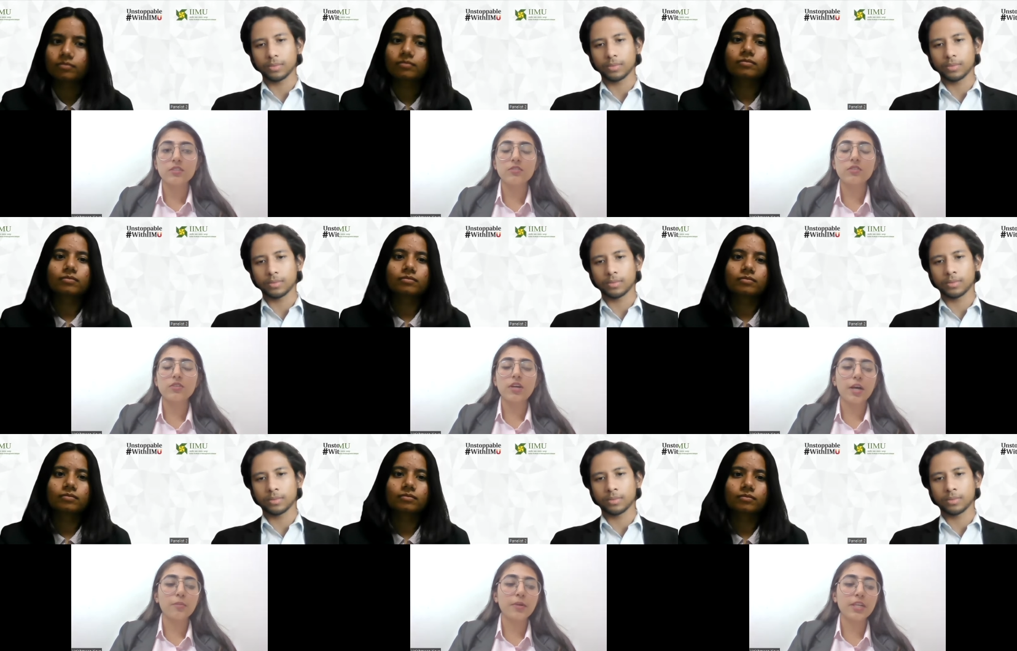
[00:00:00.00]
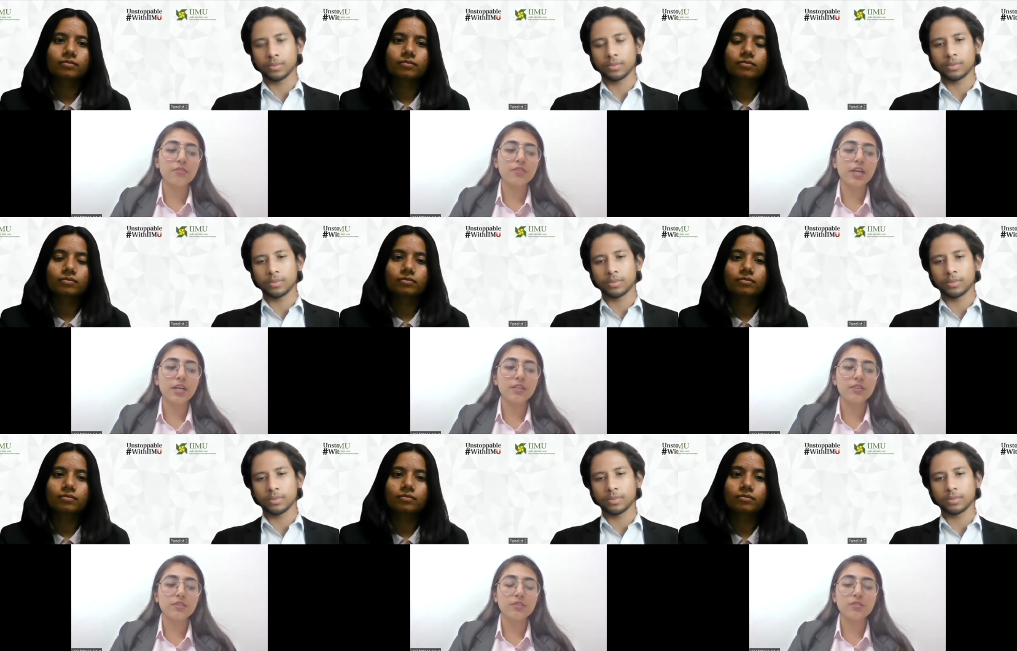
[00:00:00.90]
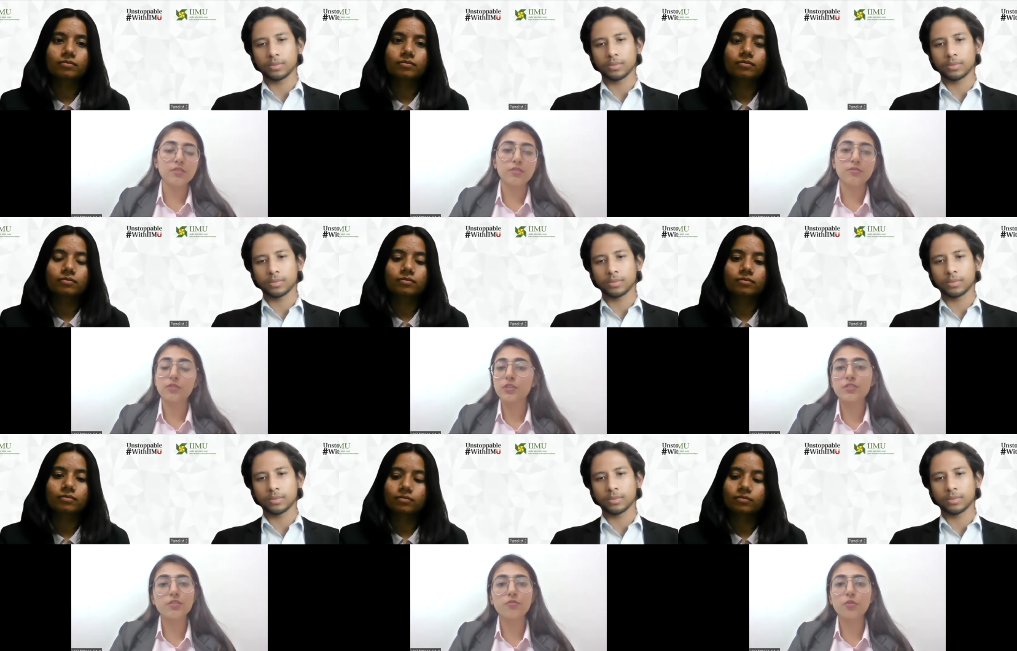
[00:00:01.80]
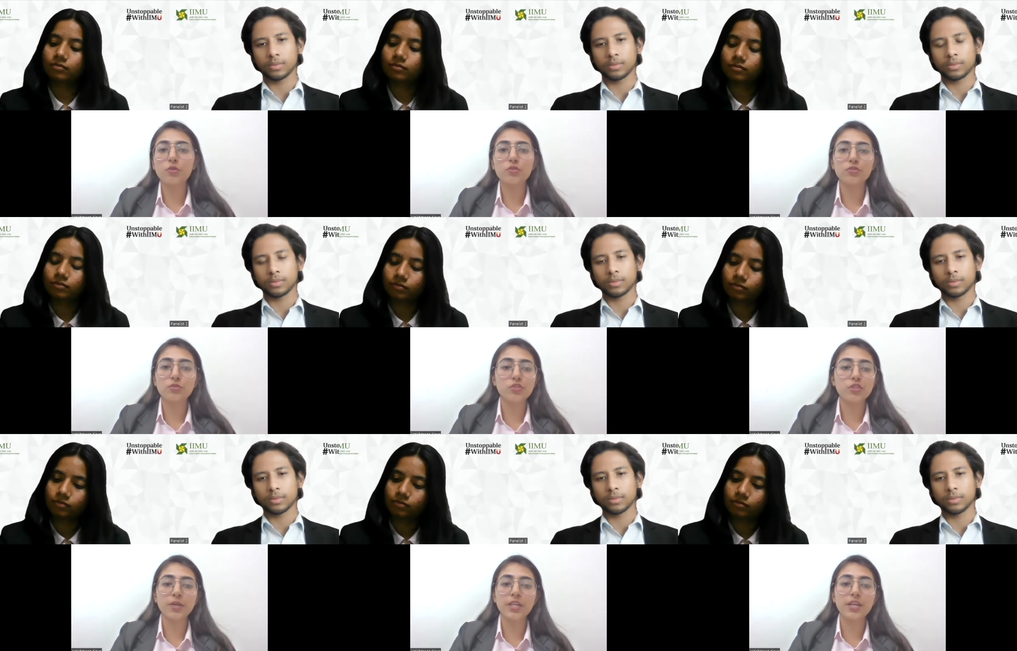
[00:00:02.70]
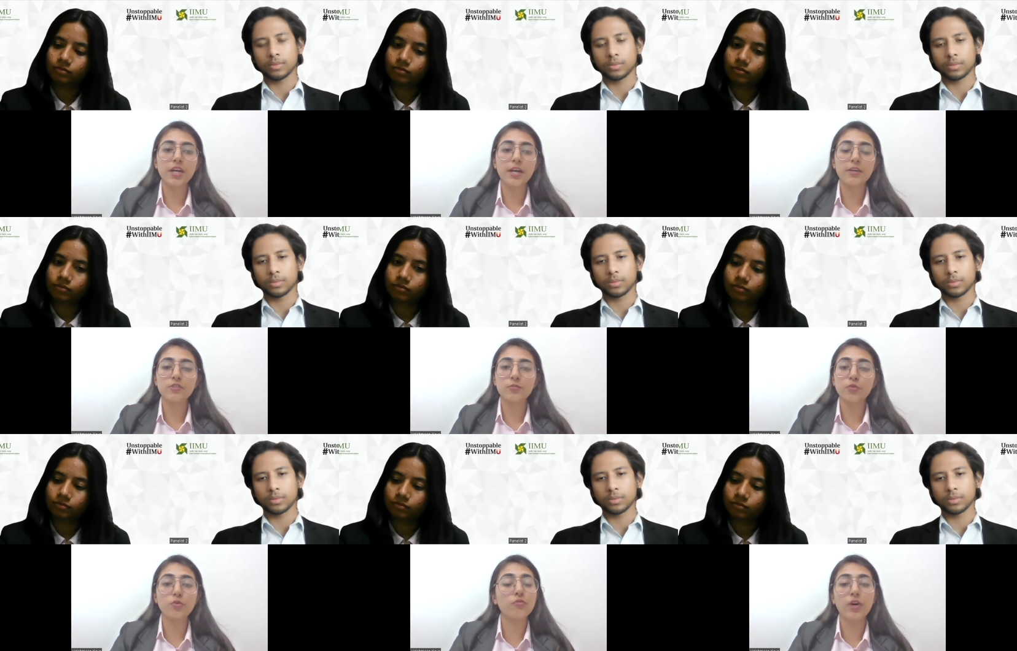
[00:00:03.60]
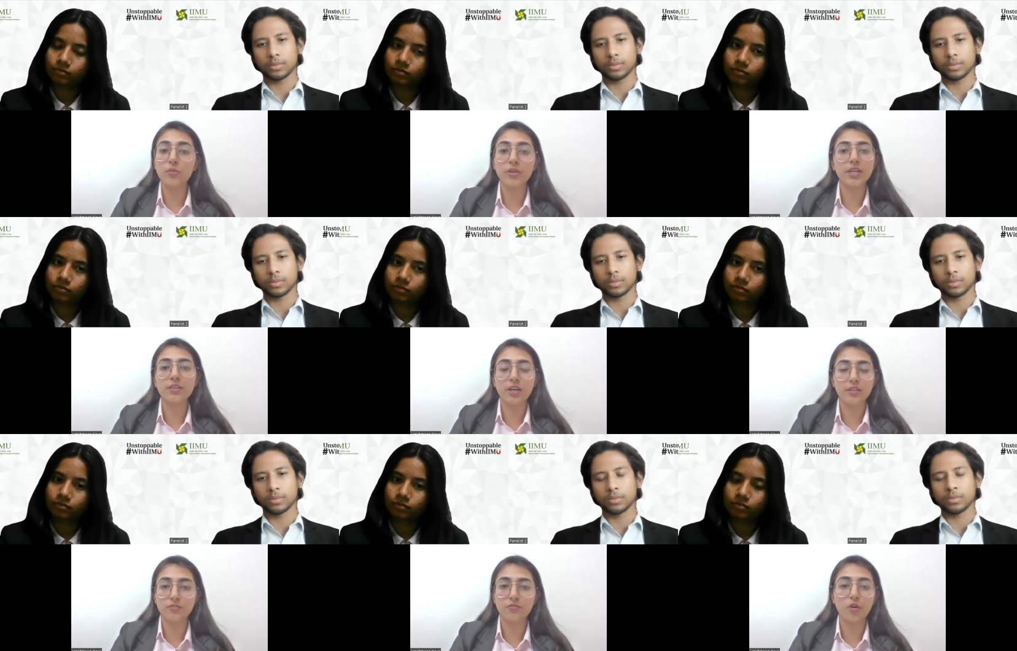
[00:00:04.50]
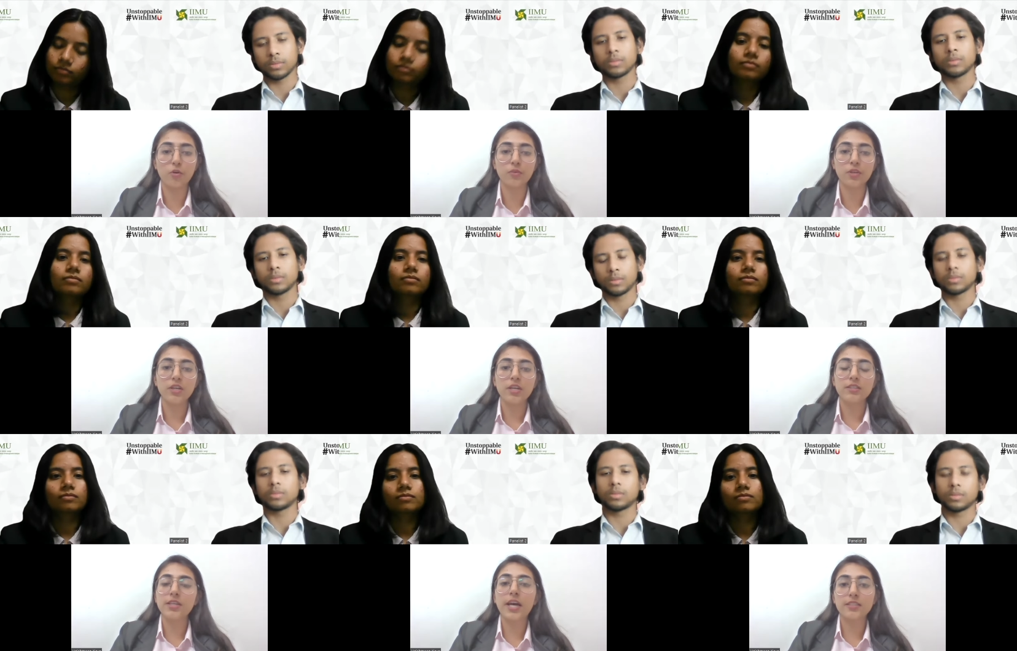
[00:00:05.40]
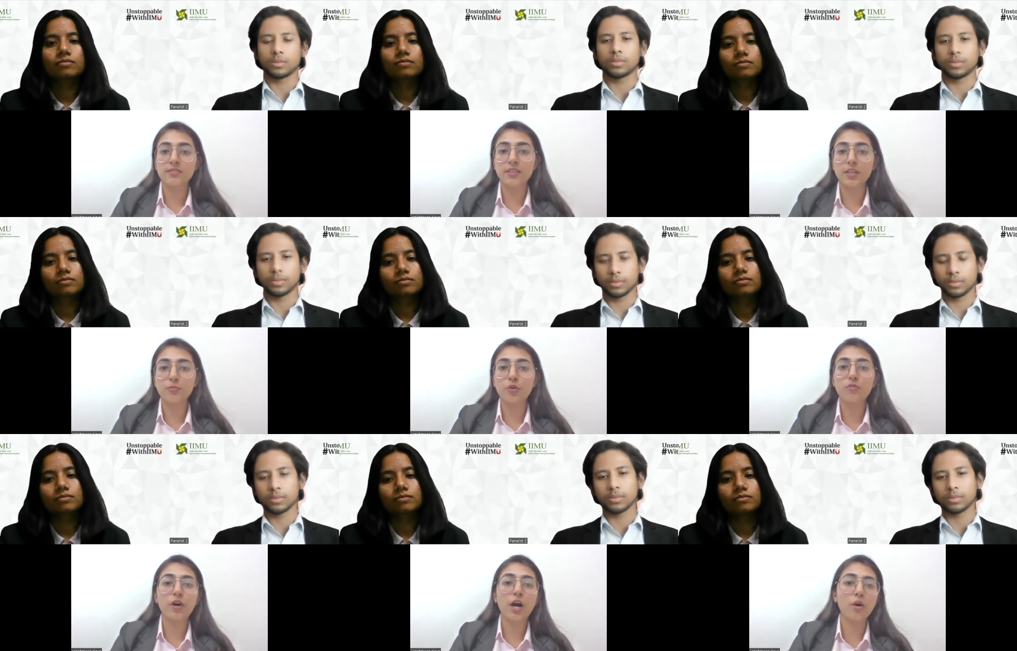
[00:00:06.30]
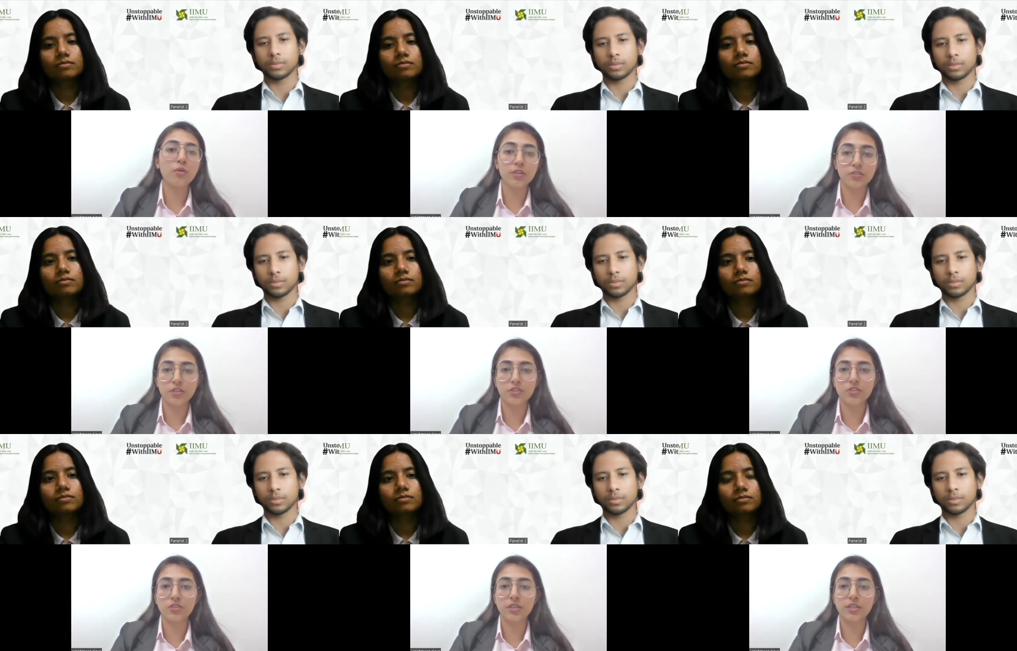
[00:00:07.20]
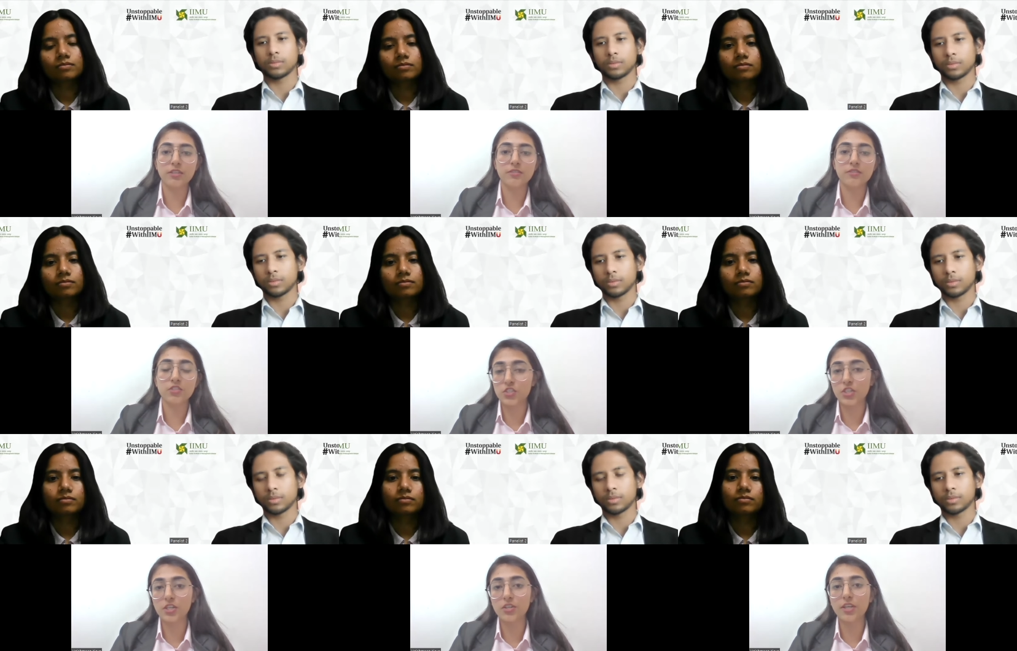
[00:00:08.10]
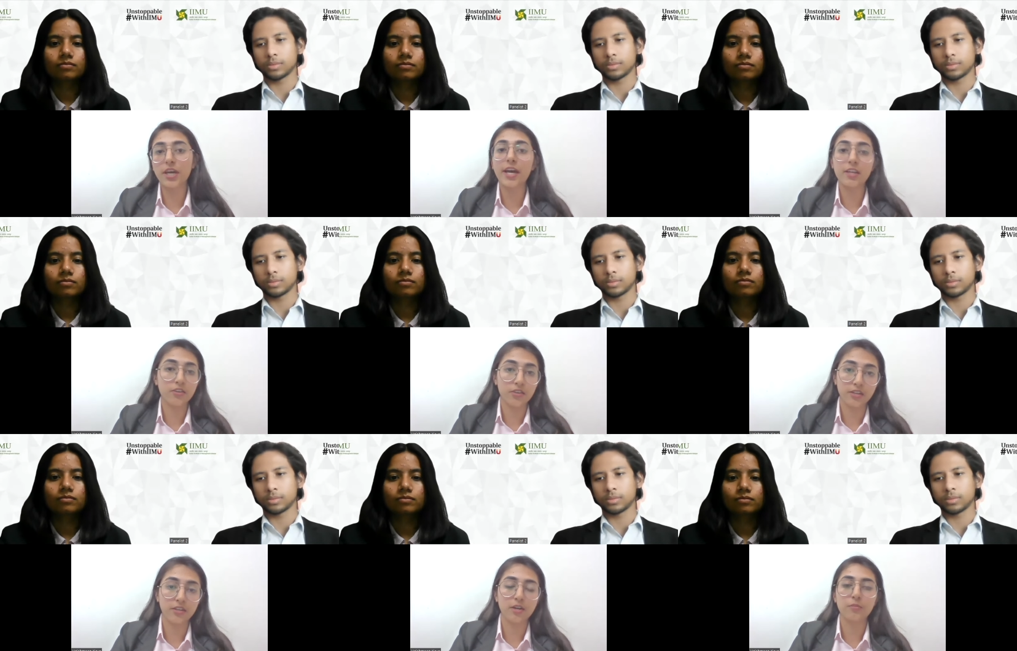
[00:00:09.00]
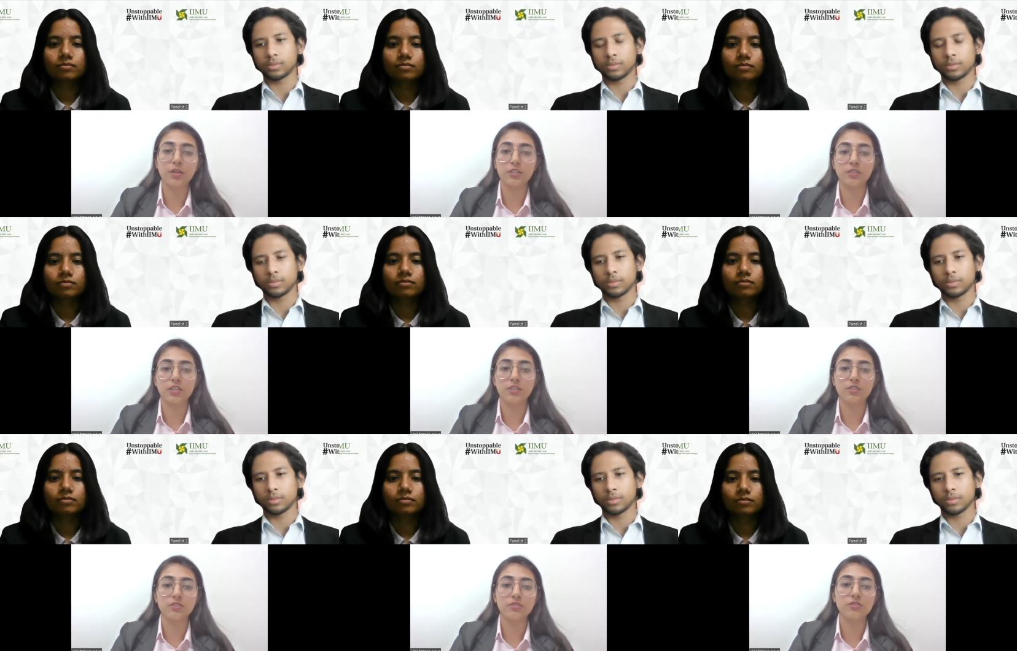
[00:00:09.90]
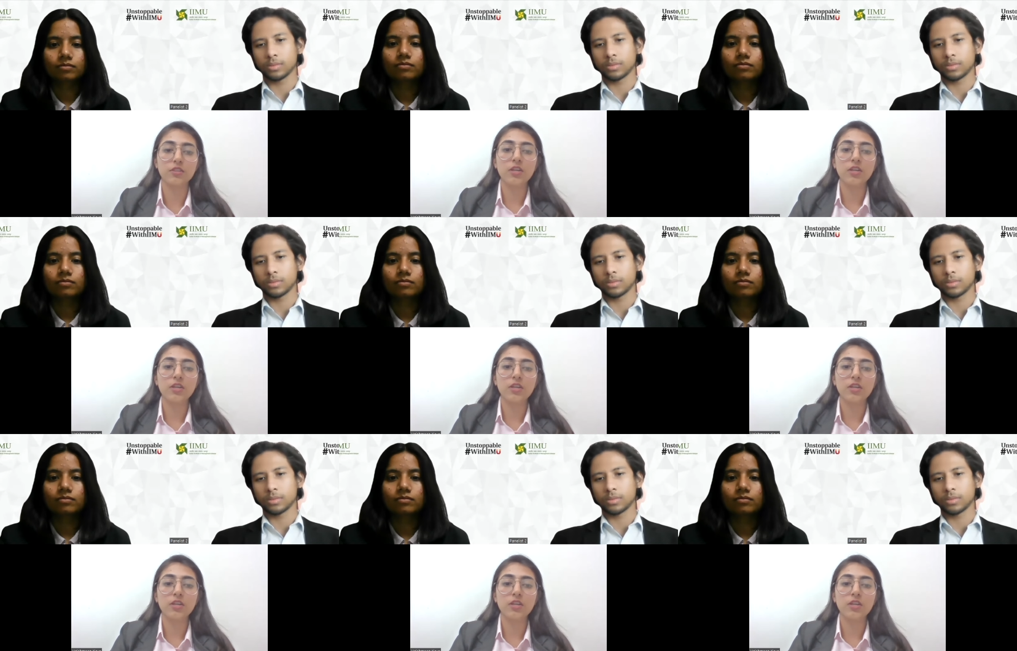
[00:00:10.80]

Speaker 1: So I believe that uh, first and foremost, social media has profoundly transformed the landscape of how literature is shared and read among the readers.